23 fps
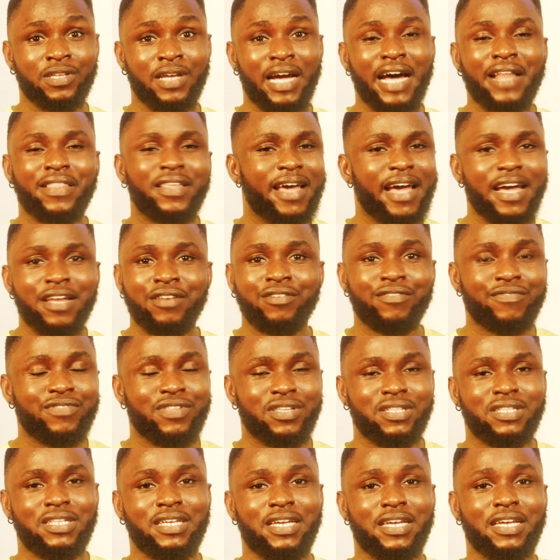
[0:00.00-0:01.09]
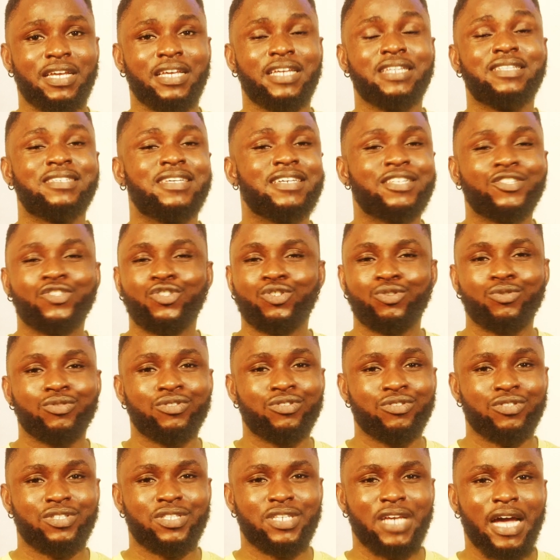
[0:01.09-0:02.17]
At the end of the day, it takes two
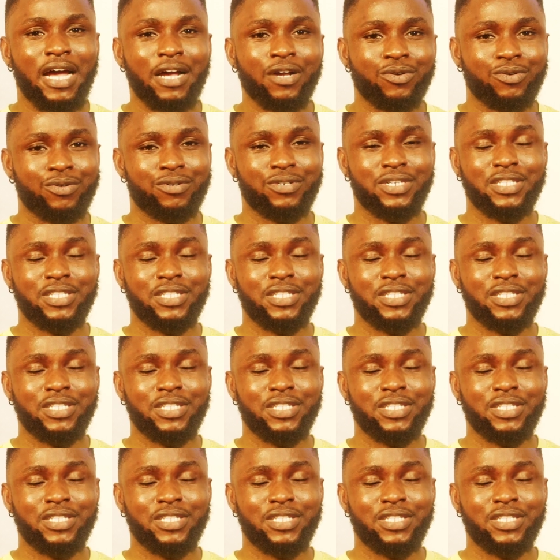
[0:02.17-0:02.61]
to tango.